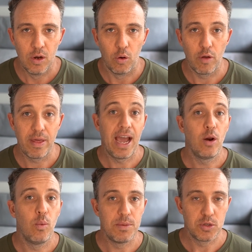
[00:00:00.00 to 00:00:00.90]
although they had
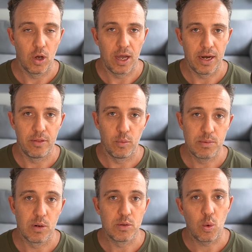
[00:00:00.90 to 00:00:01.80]
a website and the
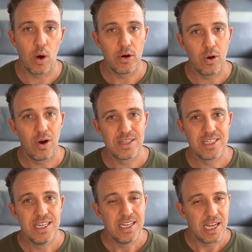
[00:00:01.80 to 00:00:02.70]
website was quite
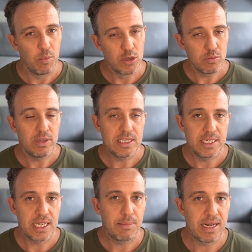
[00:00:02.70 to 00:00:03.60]
nice, it wasn't really
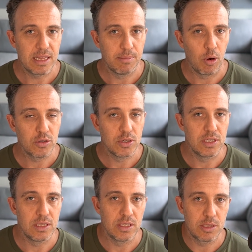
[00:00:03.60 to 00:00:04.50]
ticking many of the
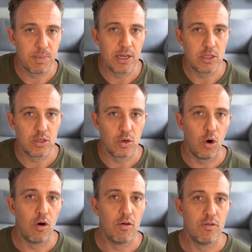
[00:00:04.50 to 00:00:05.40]
boxes in the space
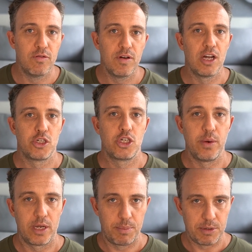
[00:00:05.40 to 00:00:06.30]
of
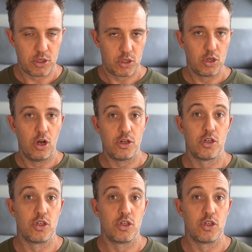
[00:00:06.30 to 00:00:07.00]
showing up in search.